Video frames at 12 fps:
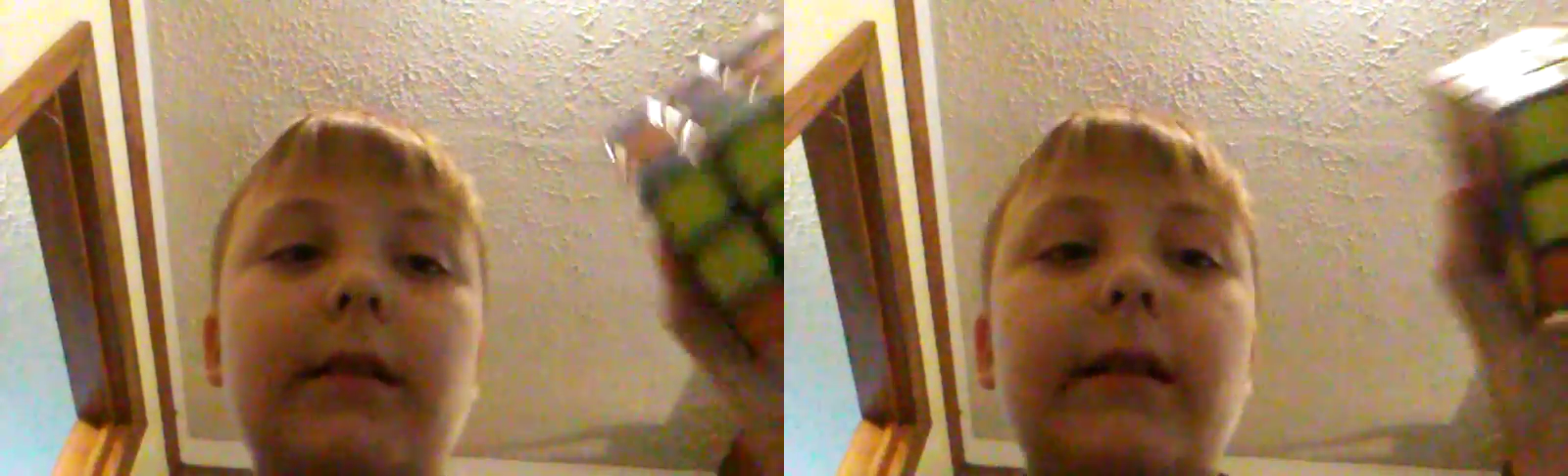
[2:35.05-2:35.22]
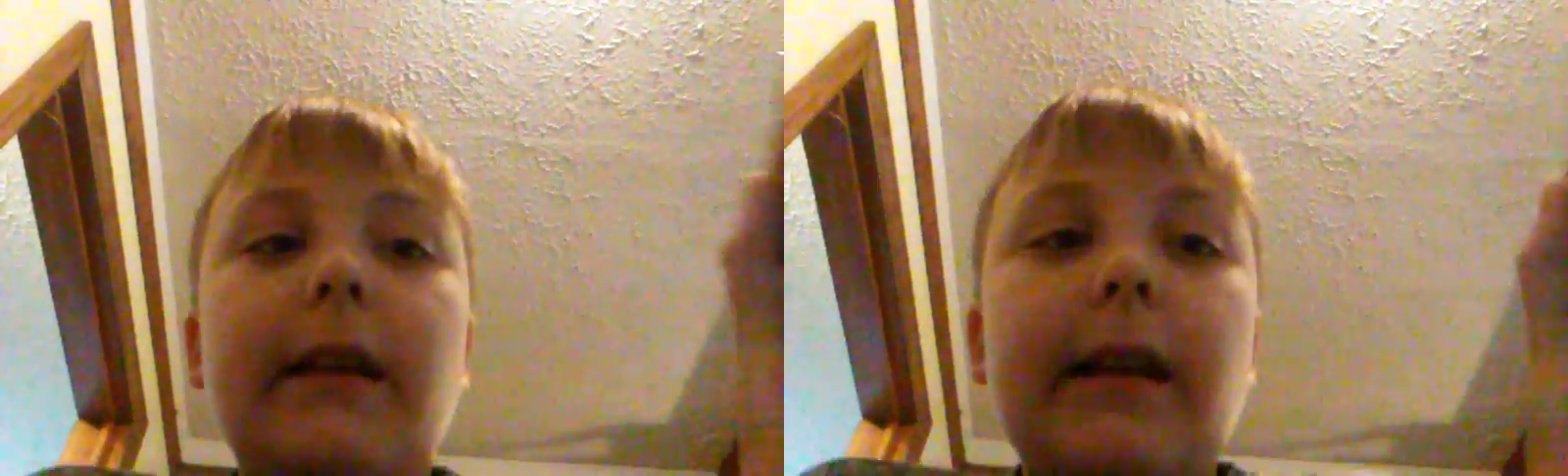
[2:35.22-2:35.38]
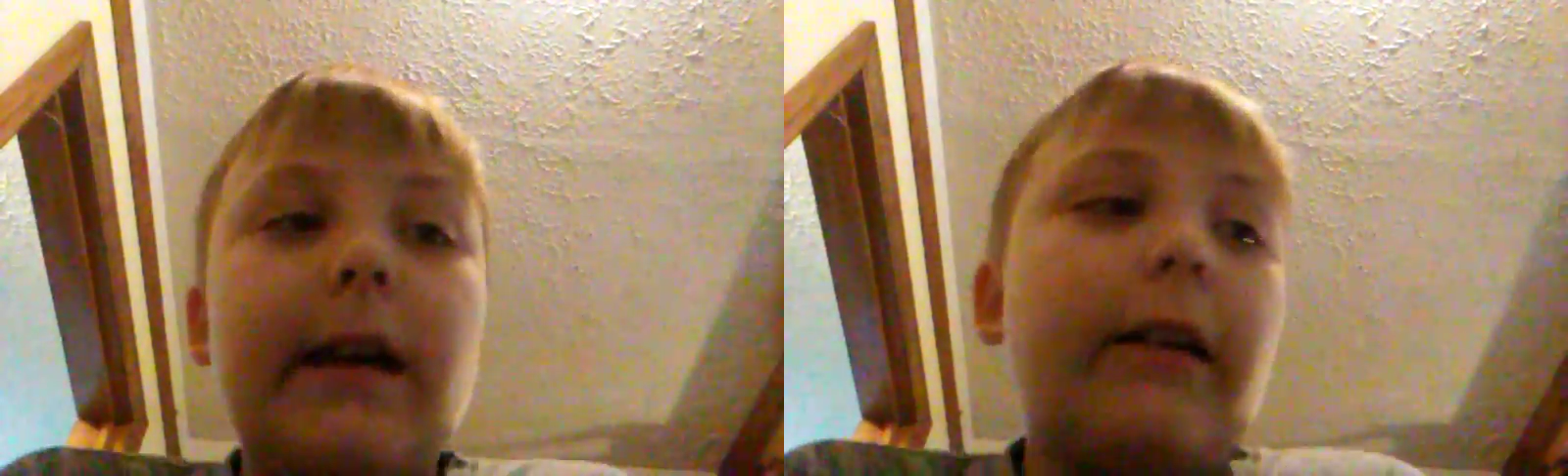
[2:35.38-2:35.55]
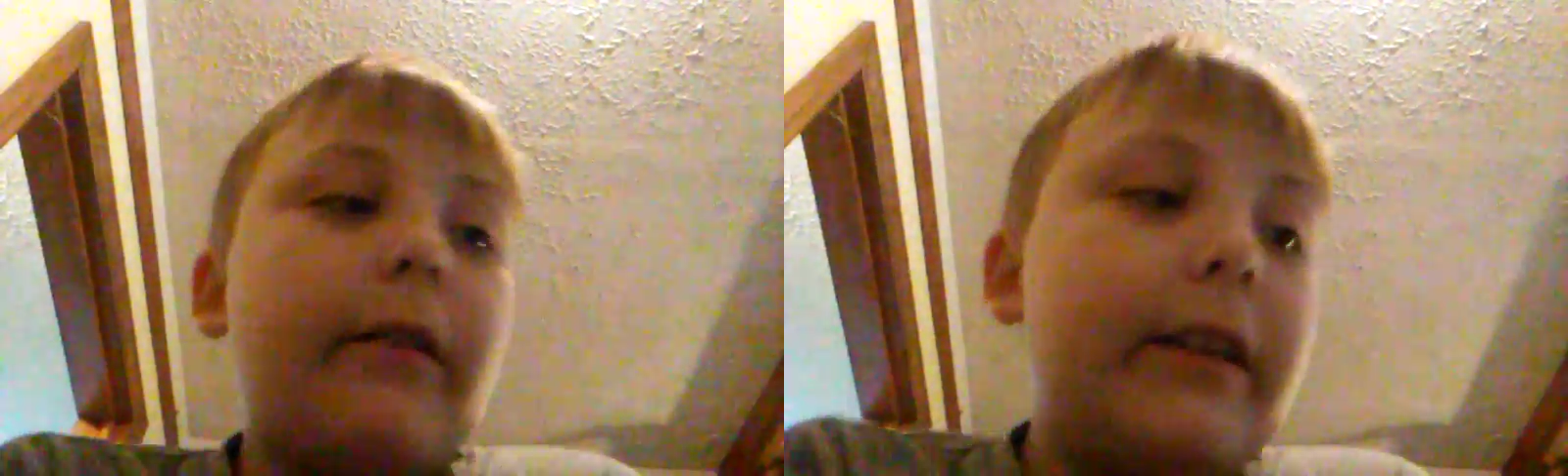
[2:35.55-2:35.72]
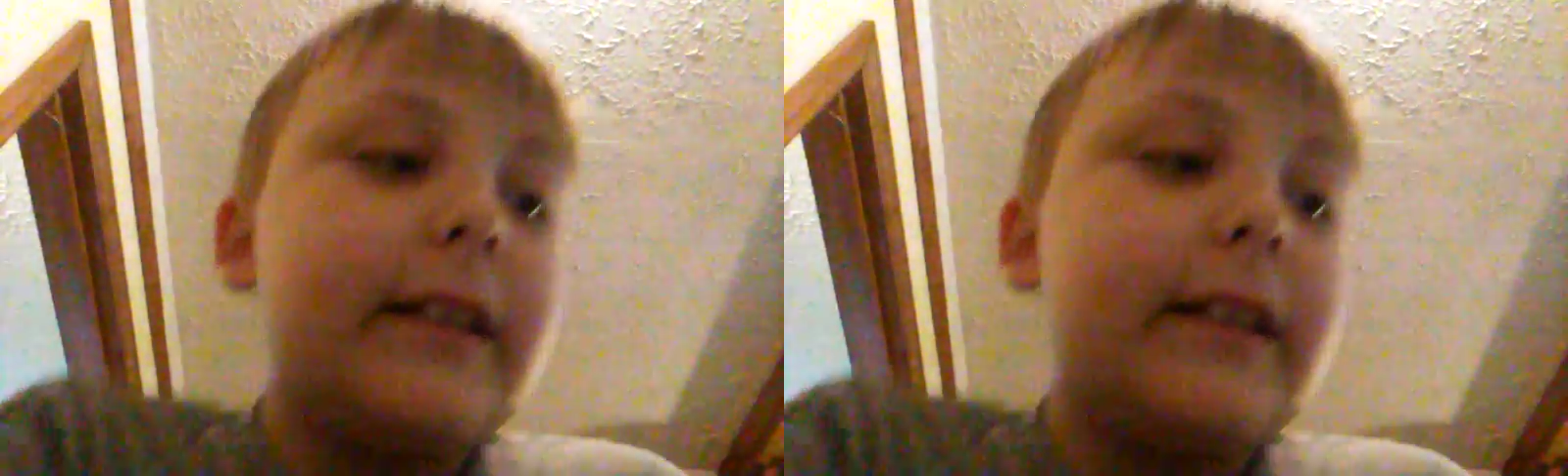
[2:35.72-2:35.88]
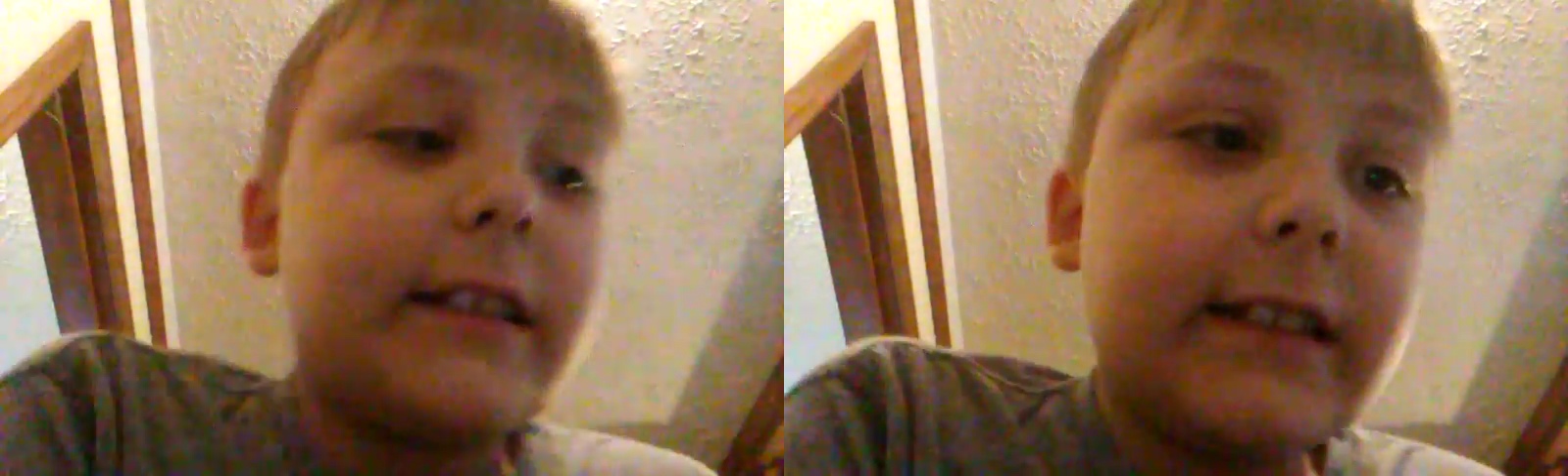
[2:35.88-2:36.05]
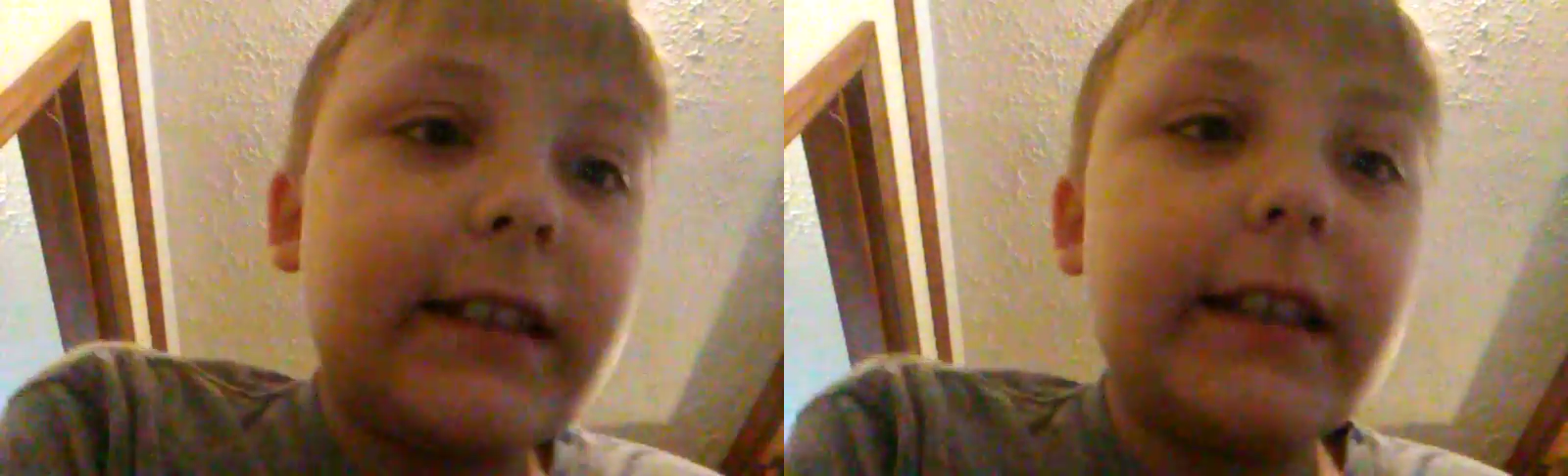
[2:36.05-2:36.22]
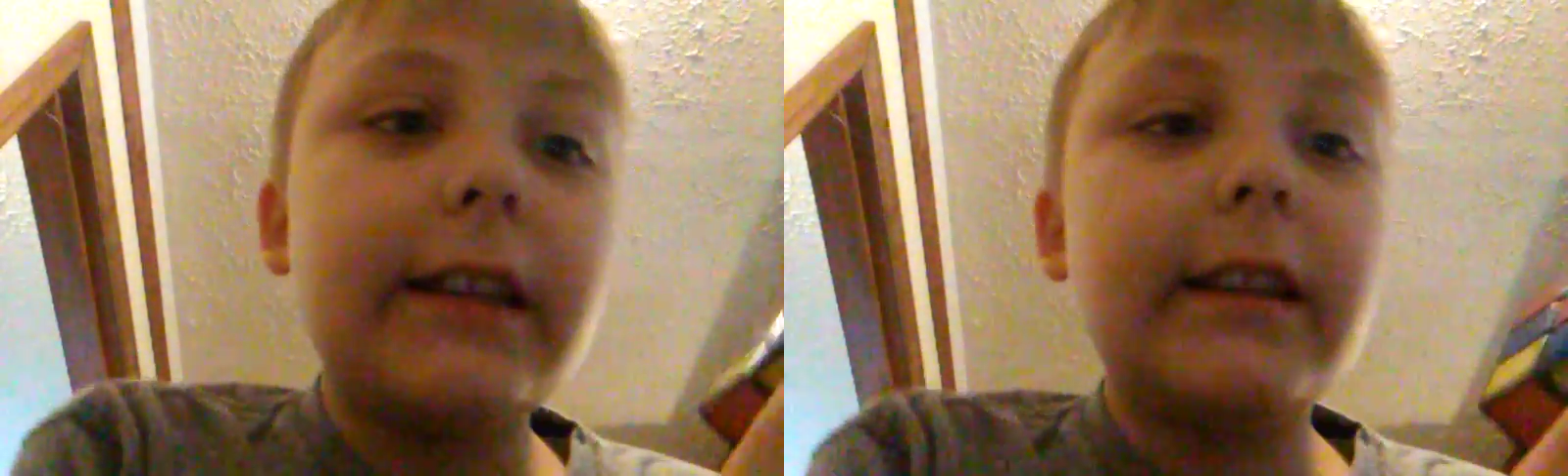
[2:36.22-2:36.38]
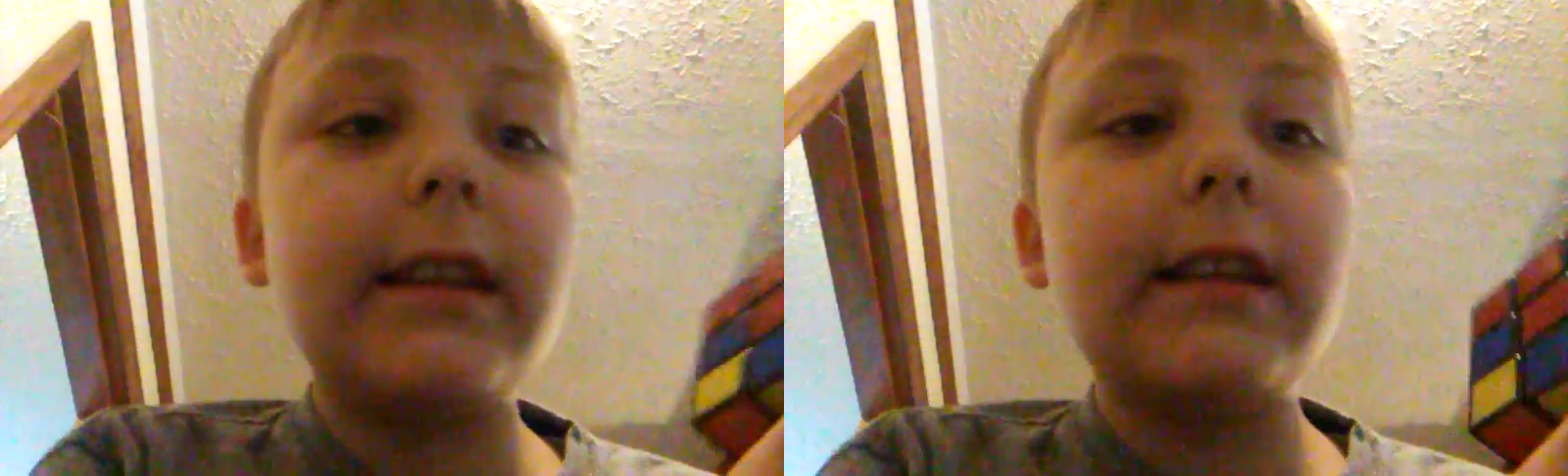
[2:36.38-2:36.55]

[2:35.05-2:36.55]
Now you see